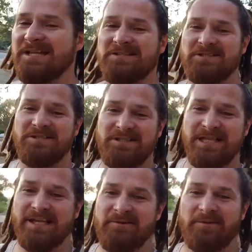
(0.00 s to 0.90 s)
It's a good
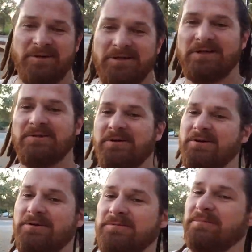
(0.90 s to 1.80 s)
day. We're gonna go
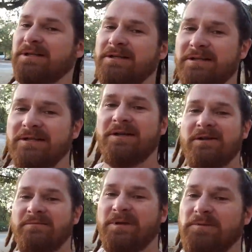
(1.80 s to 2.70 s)
home,
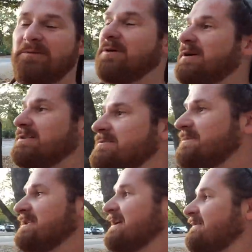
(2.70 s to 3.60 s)
maybe work on some
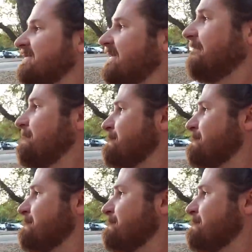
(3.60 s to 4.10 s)
stuff.